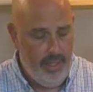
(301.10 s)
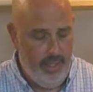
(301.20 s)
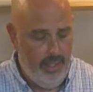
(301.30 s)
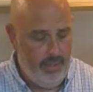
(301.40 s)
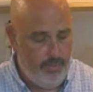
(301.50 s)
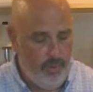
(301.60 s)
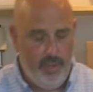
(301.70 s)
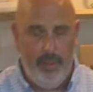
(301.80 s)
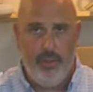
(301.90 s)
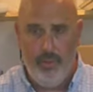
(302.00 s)
is for it
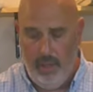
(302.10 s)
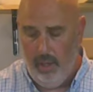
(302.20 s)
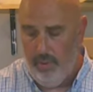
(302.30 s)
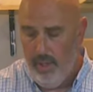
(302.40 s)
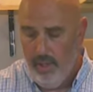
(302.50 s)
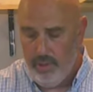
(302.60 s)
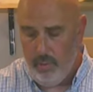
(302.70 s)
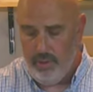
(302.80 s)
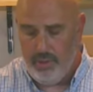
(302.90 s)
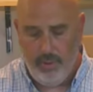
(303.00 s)
to be too low.
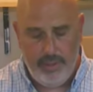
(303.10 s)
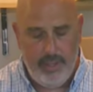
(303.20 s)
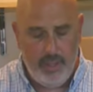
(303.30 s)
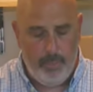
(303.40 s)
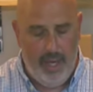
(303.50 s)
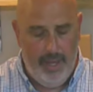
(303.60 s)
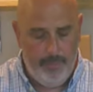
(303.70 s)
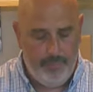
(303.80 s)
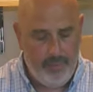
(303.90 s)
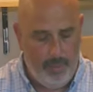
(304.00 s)
So we're still at a good
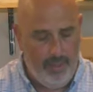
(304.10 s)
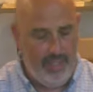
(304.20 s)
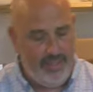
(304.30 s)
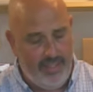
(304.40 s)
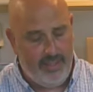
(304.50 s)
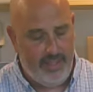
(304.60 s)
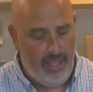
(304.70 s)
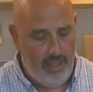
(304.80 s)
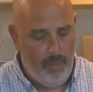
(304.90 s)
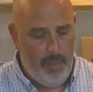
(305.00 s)
spot. I'm gonna let these
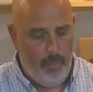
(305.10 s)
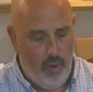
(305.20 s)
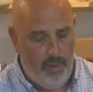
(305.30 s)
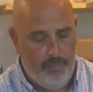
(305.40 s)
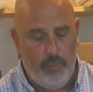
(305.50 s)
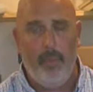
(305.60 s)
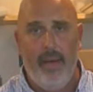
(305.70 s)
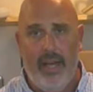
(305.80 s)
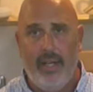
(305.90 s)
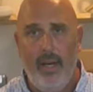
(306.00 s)
set a little bit more. I'll fold them
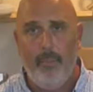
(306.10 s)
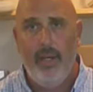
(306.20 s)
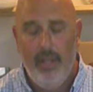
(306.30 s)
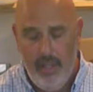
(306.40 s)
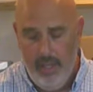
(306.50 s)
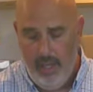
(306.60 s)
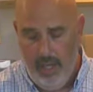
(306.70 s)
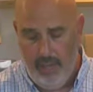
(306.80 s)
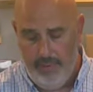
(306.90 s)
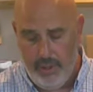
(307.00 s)
back up,
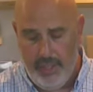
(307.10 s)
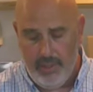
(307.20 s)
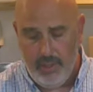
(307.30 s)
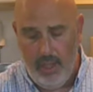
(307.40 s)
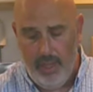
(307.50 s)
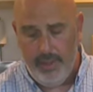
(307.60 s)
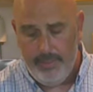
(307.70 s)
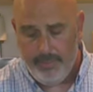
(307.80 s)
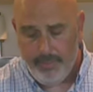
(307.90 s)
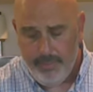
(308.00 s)
the cheesecloth,
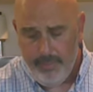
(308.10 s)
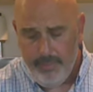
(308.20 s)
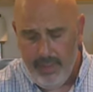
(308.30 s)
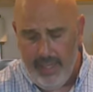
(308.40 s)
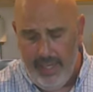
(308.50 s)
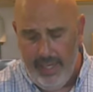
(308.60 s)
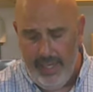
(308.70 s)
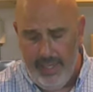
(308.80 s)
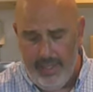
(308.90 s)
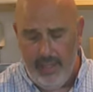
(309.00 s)

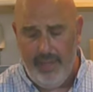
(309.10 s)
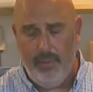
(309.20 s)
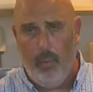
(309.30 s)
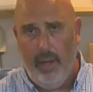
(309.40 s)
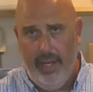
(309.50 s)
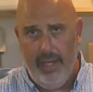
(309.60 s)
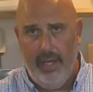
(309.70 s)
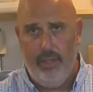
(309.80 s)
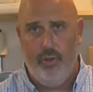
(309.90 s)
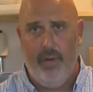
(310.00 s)
and let the whey
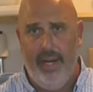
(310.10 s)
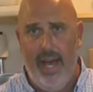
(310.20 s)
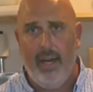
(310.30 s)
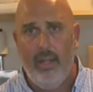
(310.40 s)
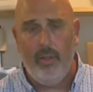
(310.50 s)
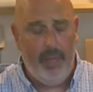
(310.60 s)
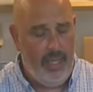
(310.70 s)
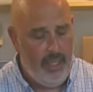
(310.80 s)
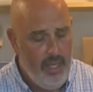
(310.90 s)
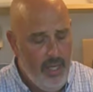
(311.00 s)
kind of drain out a little
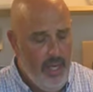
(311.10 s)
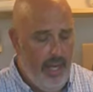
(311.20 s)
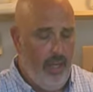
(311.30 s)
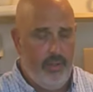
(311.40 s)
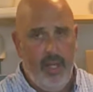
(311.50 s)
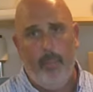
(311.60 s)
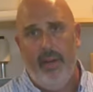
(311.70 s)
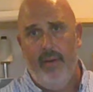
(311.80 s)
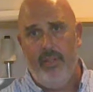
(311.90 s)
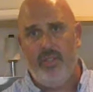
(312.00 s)
bit. and I'll dump
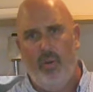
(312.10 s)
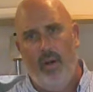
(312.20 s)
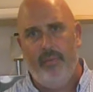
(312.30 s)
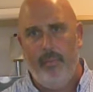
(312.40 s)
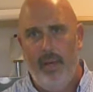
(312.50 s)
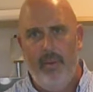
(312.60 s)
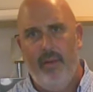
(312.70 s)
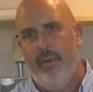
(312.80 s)
it every so often, maybe